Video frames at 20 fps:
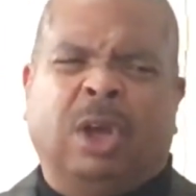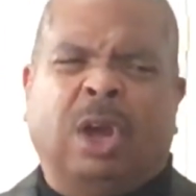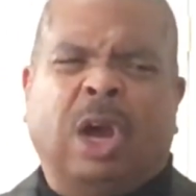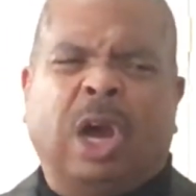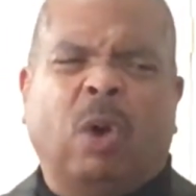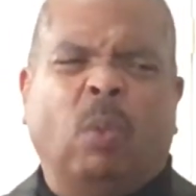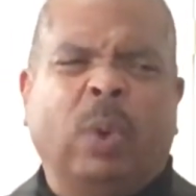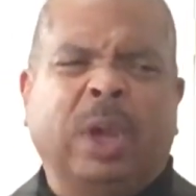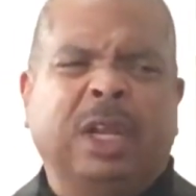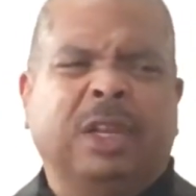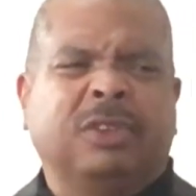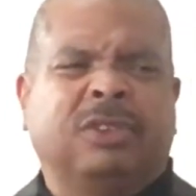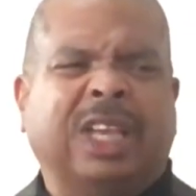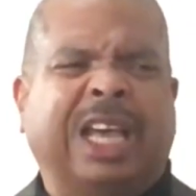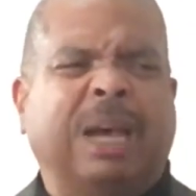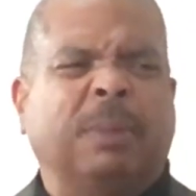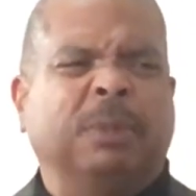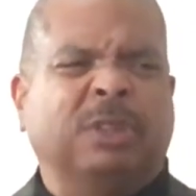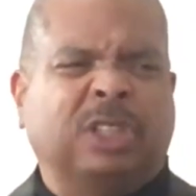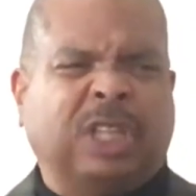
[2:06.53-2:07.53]
Our waiting
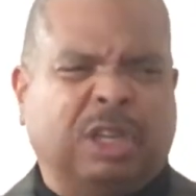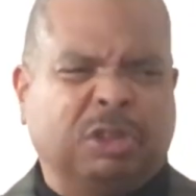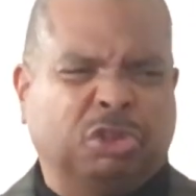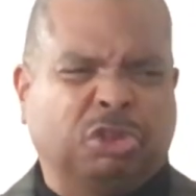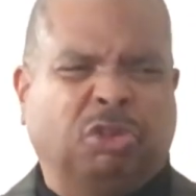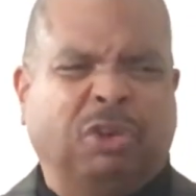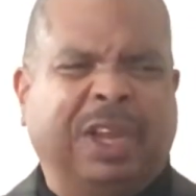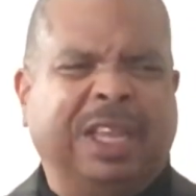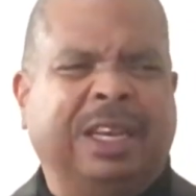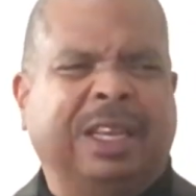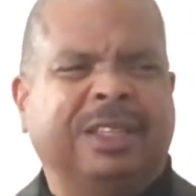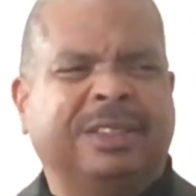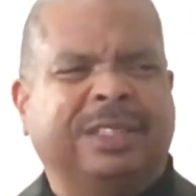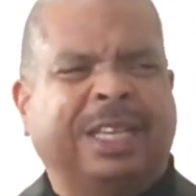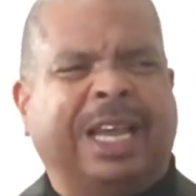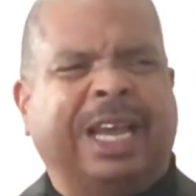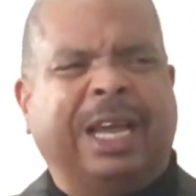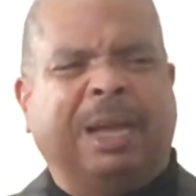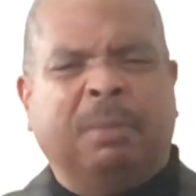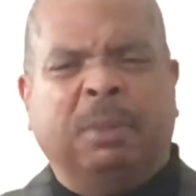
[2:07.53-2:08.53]
time is our training
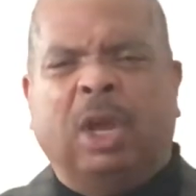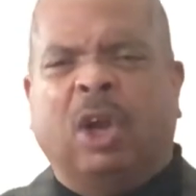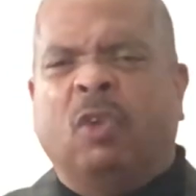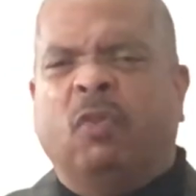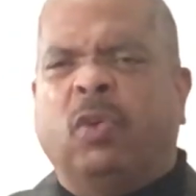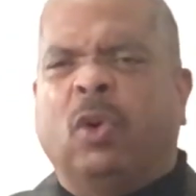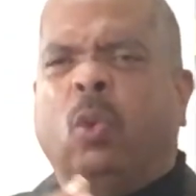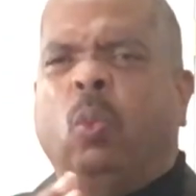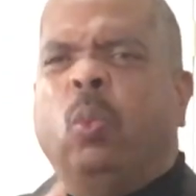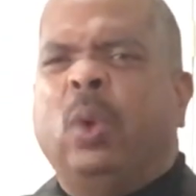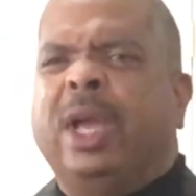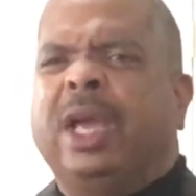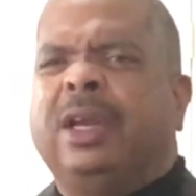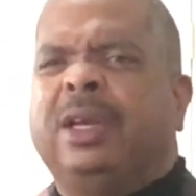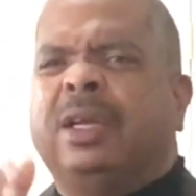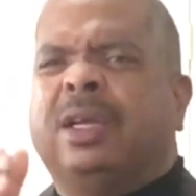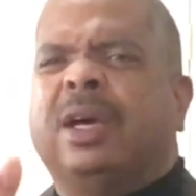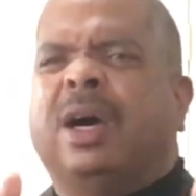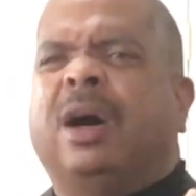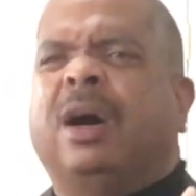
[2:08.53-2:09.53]
time for
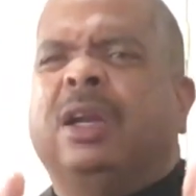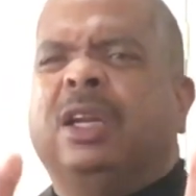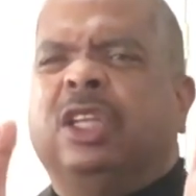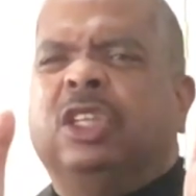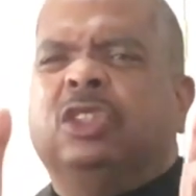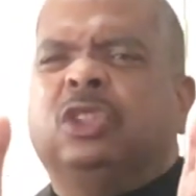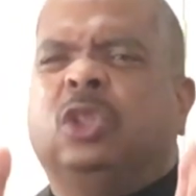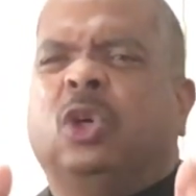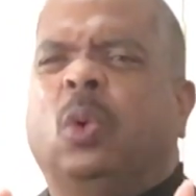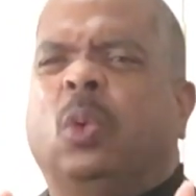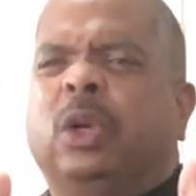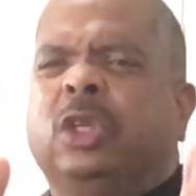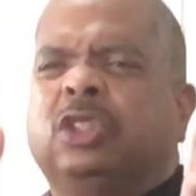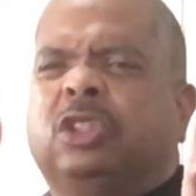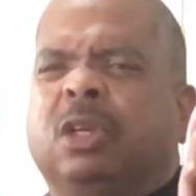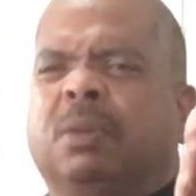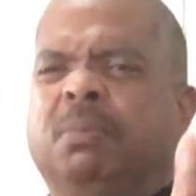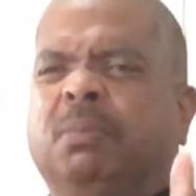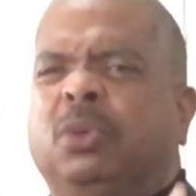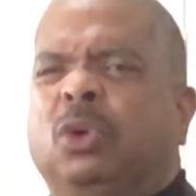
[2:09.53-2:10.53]
when God is going
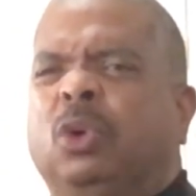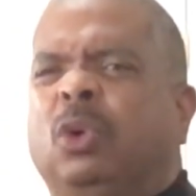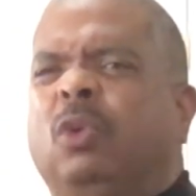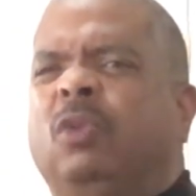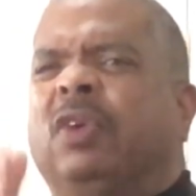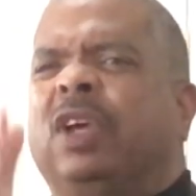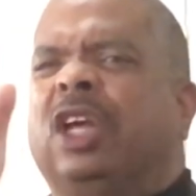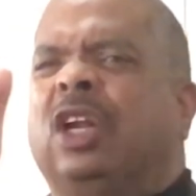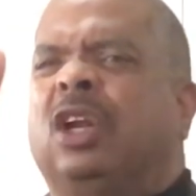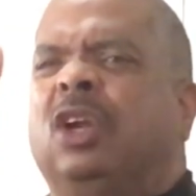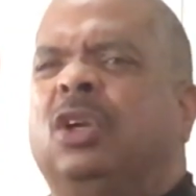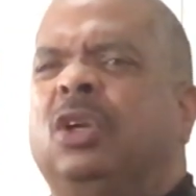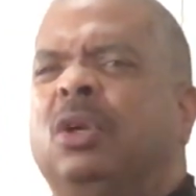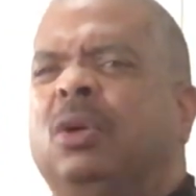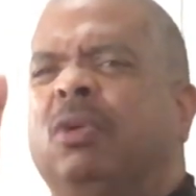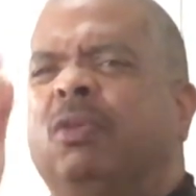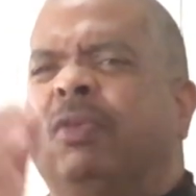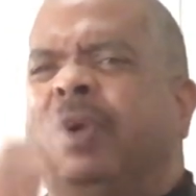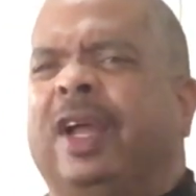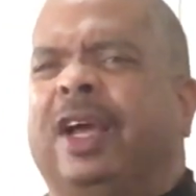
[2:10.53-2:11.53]
to move in a
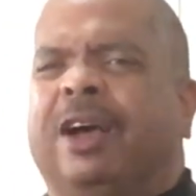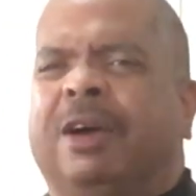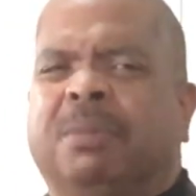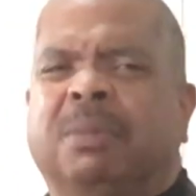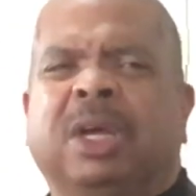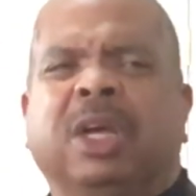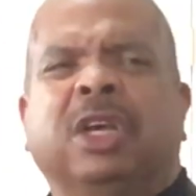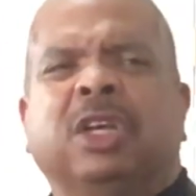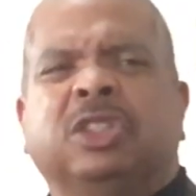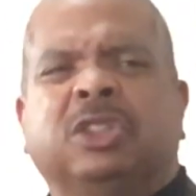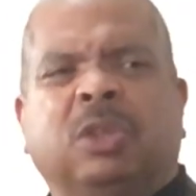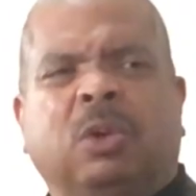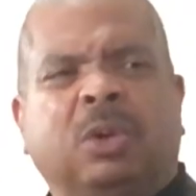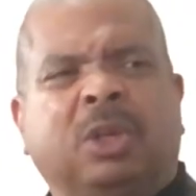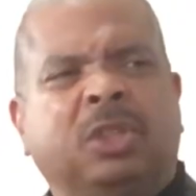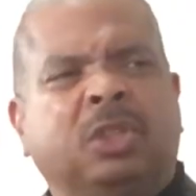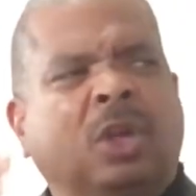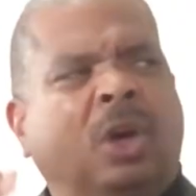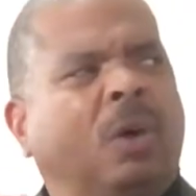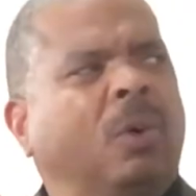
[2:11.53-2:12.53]
new realm. So
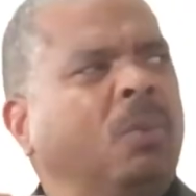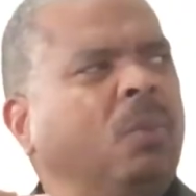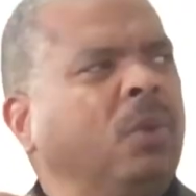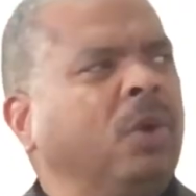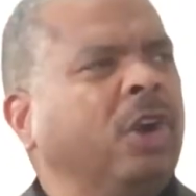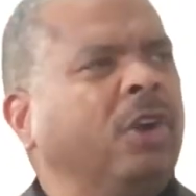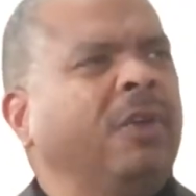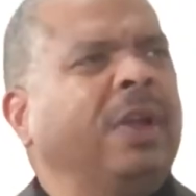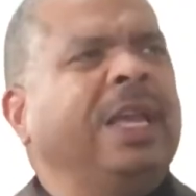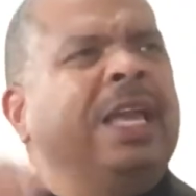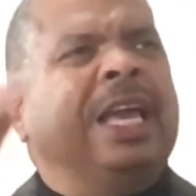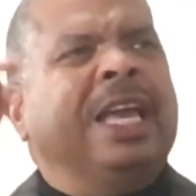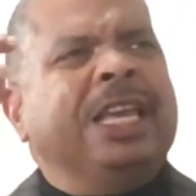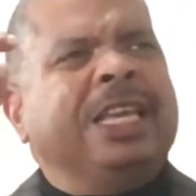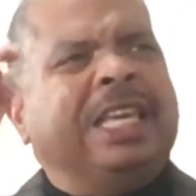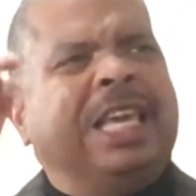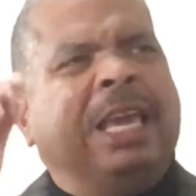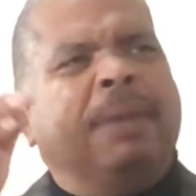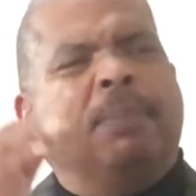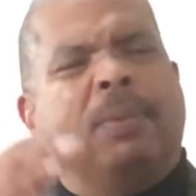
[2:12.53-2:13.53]
don't worry,
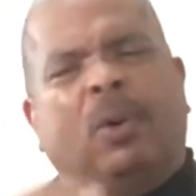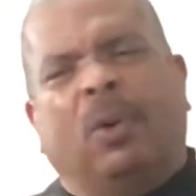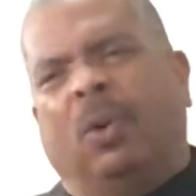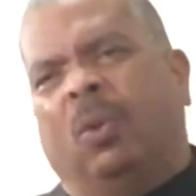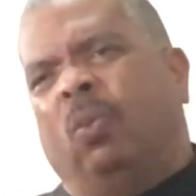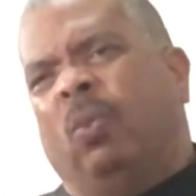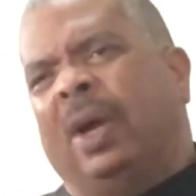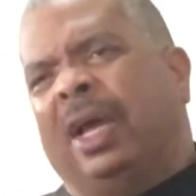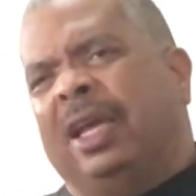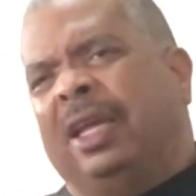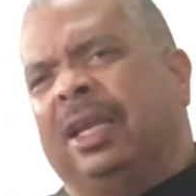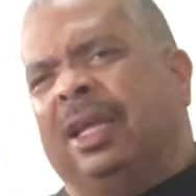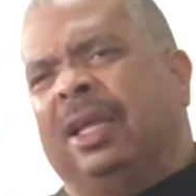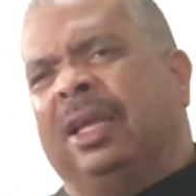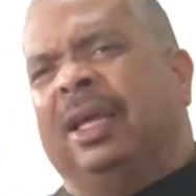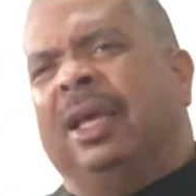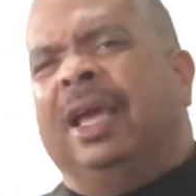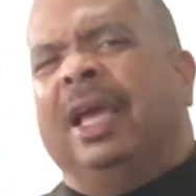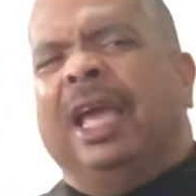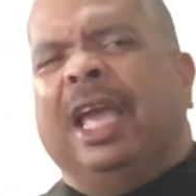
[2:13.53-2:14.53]
keep on waiting.
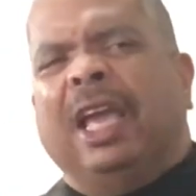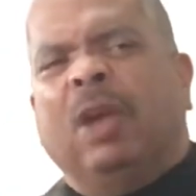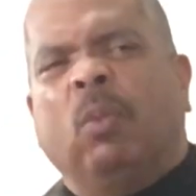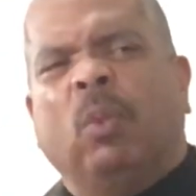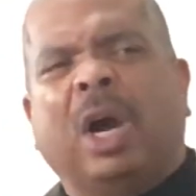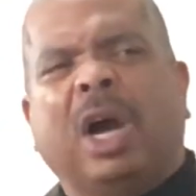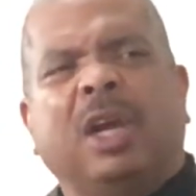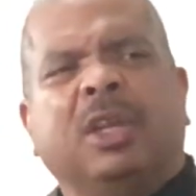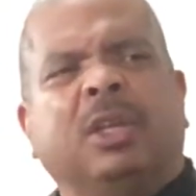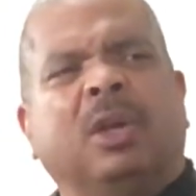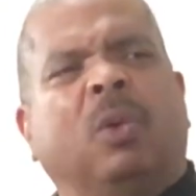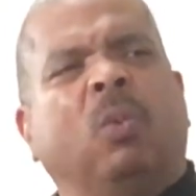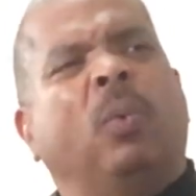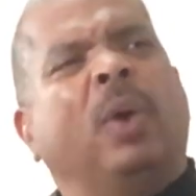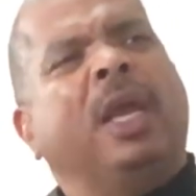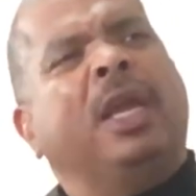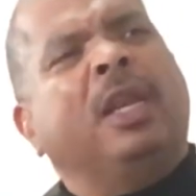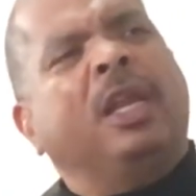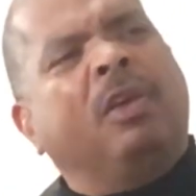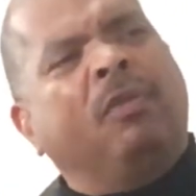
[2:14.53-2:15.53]
And while you're
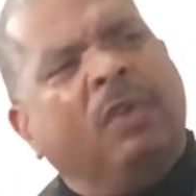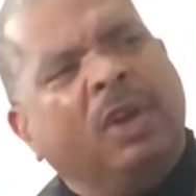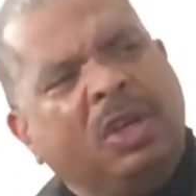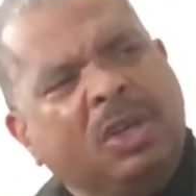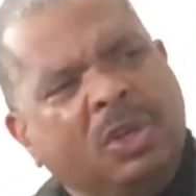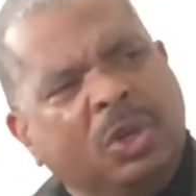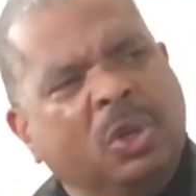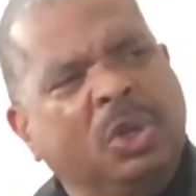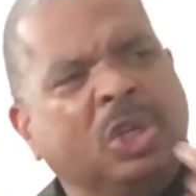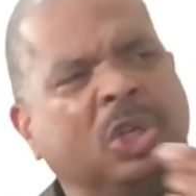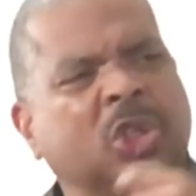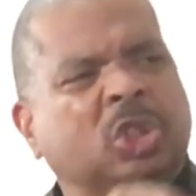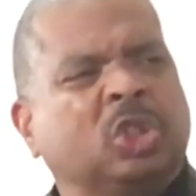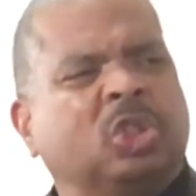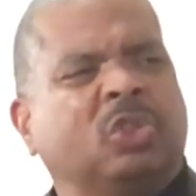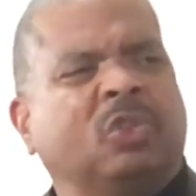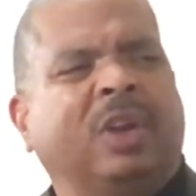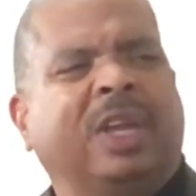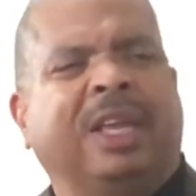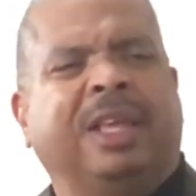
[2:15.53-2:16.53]
waiting, renew your
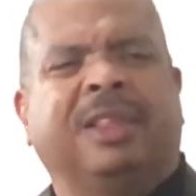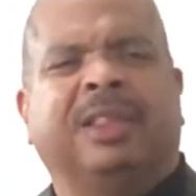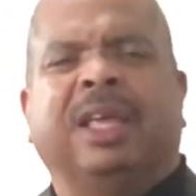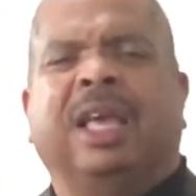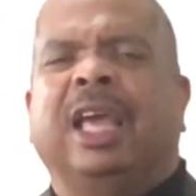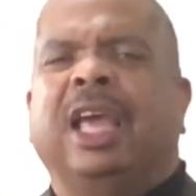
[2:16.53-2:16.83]
strength.